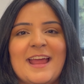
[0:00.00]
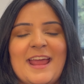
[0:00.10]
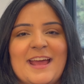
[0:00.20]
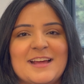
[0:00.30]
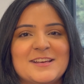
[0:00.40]

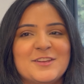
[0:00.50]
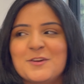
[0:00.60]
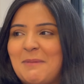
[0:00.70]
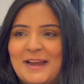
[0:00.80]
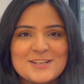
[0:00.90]
and
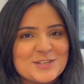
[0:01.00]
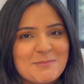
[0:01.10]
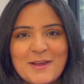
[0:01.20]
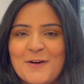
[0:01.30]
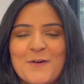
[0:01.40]
managing
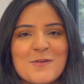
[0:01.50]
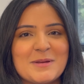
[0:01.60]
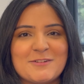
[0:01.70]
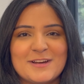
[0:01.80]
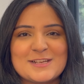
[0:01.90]
my home
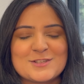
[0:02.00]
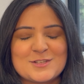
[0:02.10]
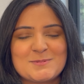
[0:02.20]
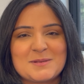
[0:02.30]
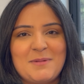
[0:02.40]
and
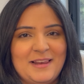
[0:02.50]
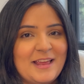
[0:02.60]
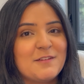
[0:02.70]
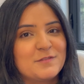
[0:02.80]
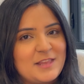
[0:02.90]
relationships in my
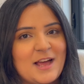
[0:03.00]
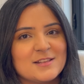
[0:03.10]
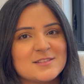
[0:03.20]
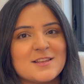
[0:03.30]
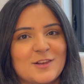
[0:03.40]
life,
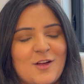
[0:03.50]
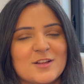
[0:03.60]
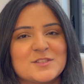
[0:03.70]
that's a lot.